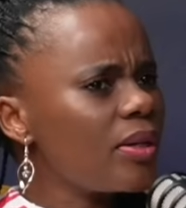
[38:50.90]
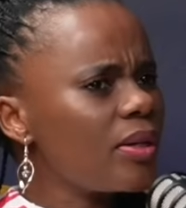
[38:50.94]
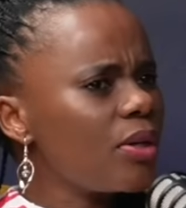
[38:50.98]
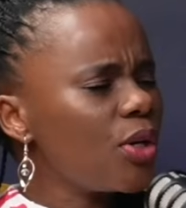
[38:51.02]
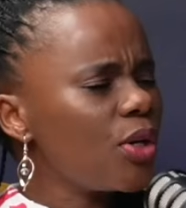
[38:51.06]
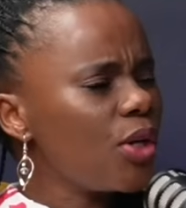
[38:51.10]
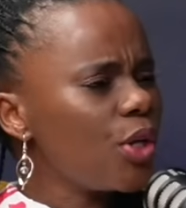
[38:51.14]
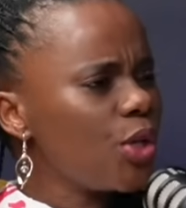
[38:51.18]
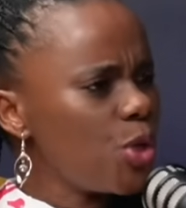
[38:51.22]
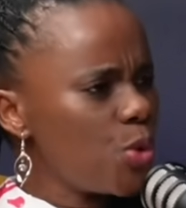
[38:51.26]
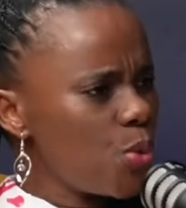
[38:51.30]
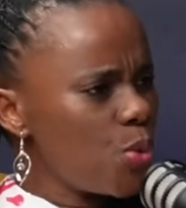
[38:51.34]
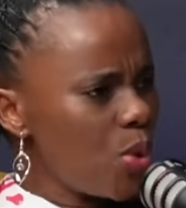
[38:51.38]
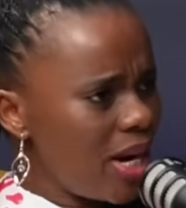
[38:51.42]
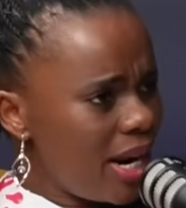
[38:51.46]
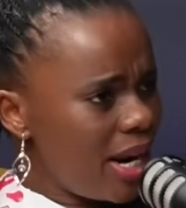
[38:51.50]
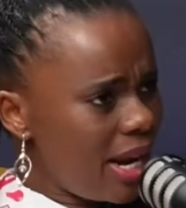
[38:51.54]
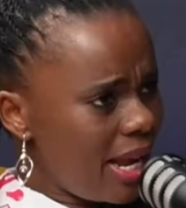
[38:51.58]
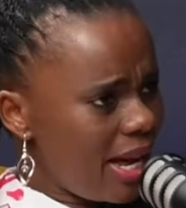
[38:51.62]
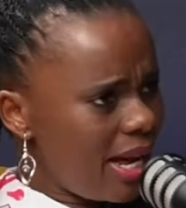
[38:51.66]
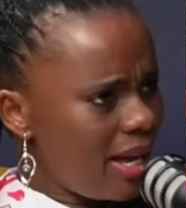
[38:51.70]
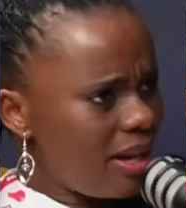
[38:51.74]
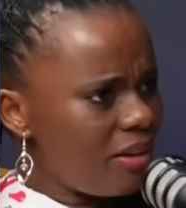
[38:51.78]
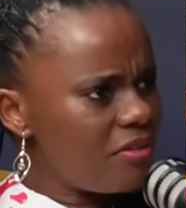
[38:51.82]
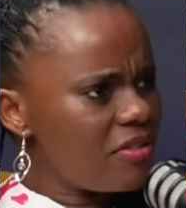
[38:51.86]
you were
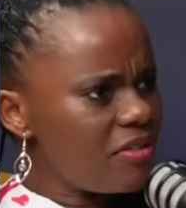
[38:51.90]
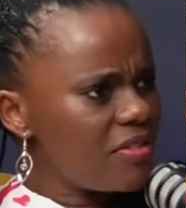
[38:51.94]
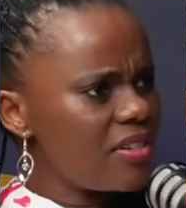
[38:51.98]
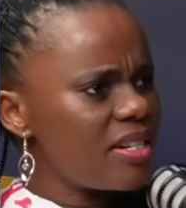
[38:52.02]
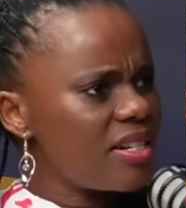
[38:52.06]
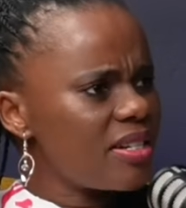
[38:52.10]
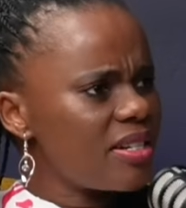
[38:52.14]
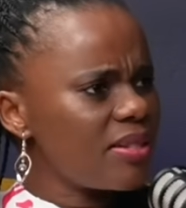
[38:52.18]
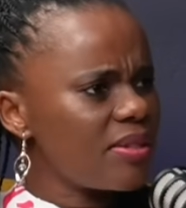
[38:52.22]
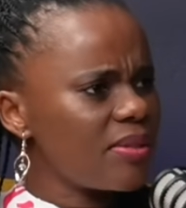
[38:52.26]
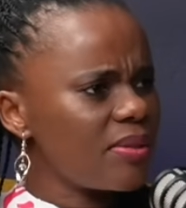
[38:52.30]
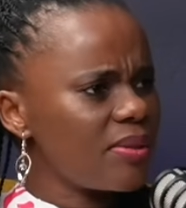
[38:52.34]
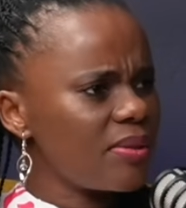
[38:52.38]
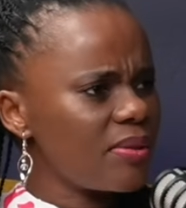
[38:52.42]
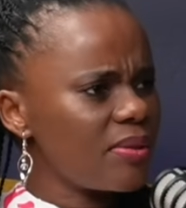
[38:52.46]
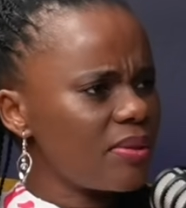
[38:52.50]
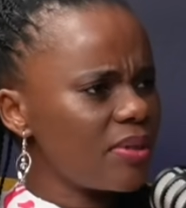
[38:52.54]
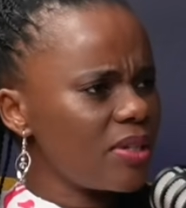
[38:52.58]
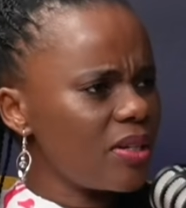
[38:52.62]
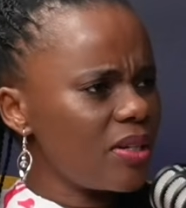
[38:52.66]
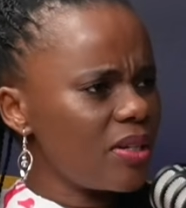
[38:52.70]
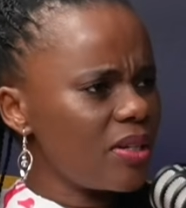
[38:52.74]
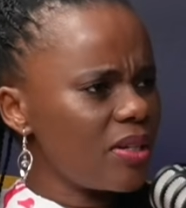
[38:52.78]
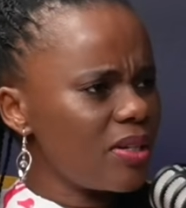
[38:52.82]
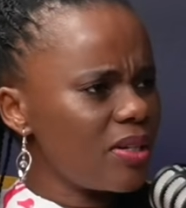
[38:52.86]
loved
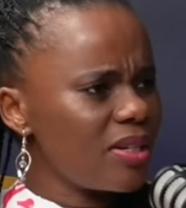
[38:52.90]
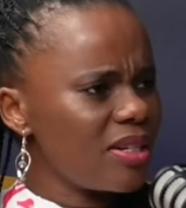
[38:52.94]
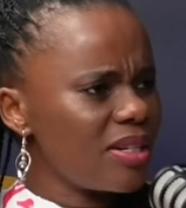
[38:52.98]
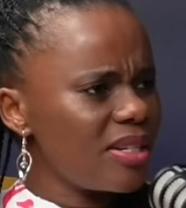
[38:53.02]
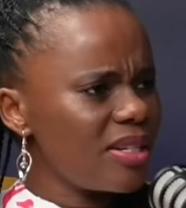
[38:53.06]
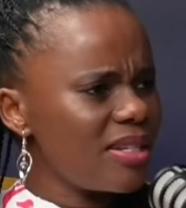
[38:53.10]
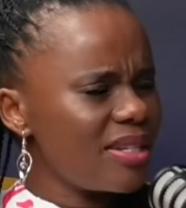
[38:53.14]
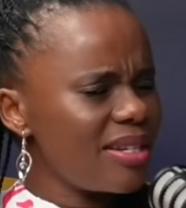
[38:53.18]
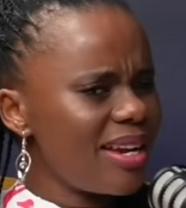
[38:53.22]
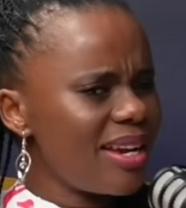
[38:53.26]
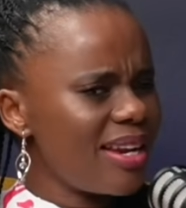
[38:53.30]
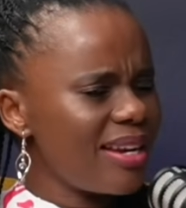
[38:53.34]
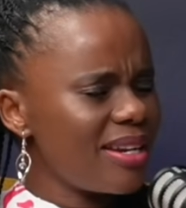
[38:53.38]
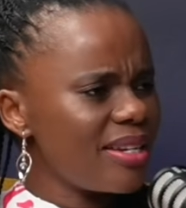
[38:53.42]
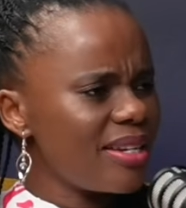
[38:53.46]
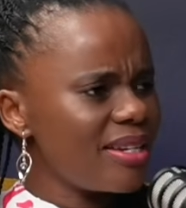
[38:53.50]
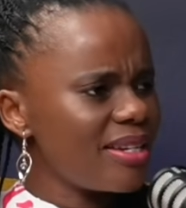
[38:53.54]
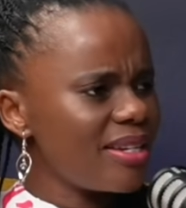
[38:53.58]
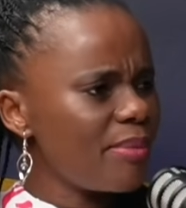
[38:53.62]
you understand?